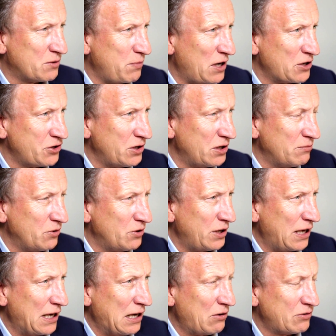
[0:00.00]
splashing the
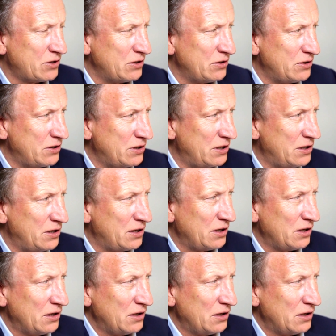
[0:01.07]
money out, and